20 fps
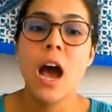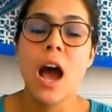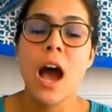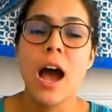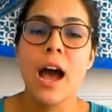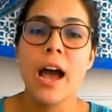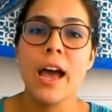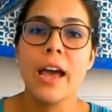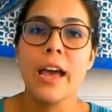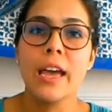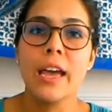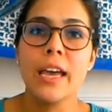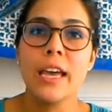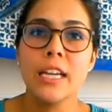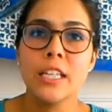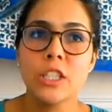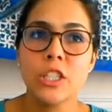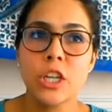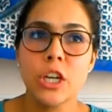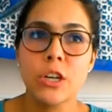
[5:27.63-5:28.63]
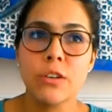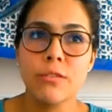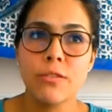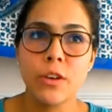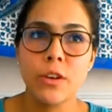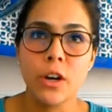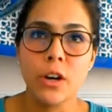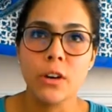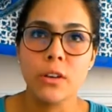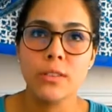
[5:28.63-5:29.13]
I interned
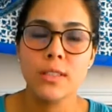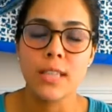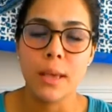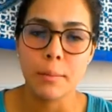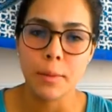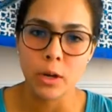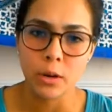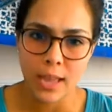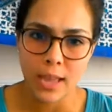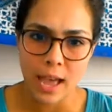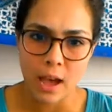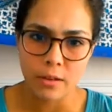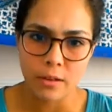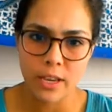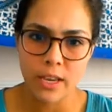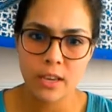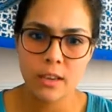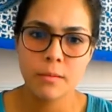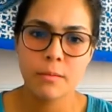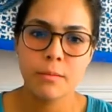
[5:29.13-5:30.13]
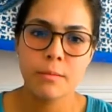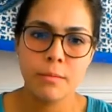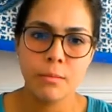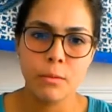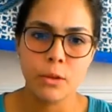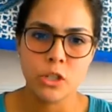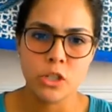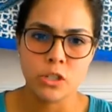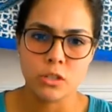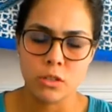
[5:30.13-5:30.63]
for Seminole County,
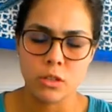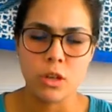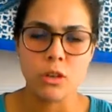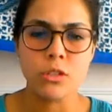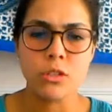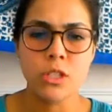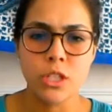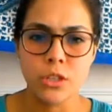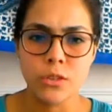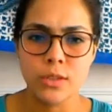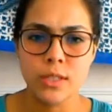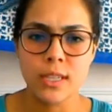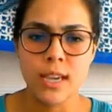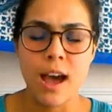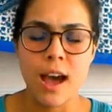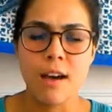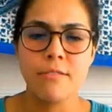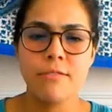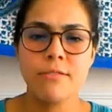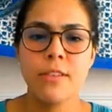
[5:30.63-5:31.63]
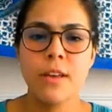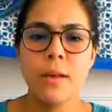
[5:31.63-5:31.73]
which is close to UCF.